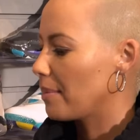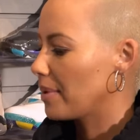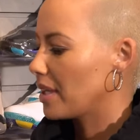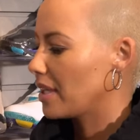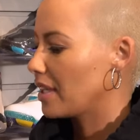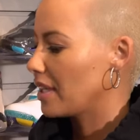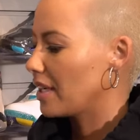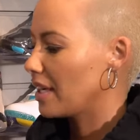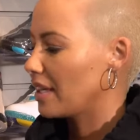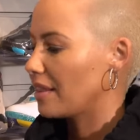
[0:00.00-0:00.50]
I'm
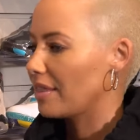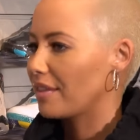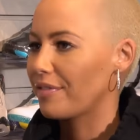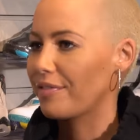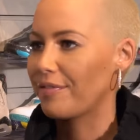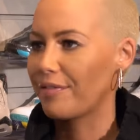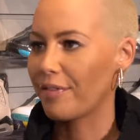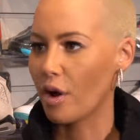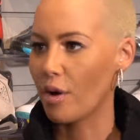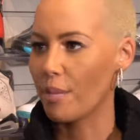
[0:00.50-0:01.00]
gonna get the
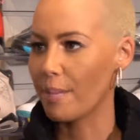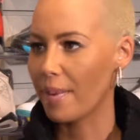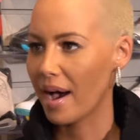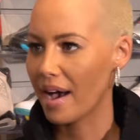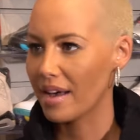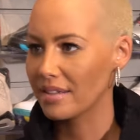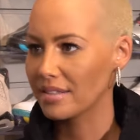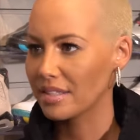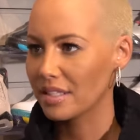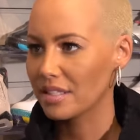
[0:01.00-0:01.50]

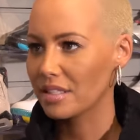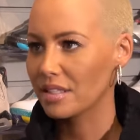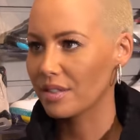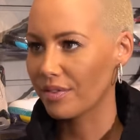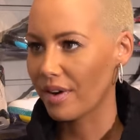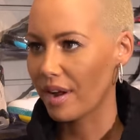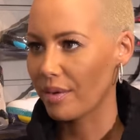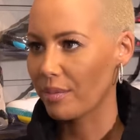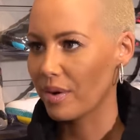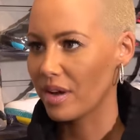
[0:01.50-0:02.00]
Foamposites, the
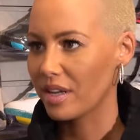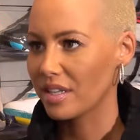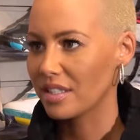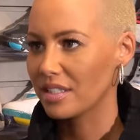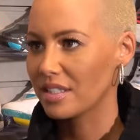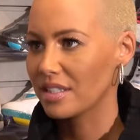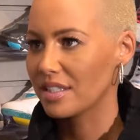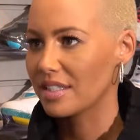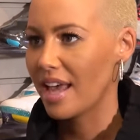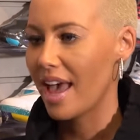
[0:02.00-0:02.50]
red
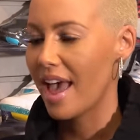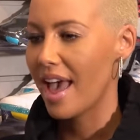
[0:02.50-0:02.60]
ones,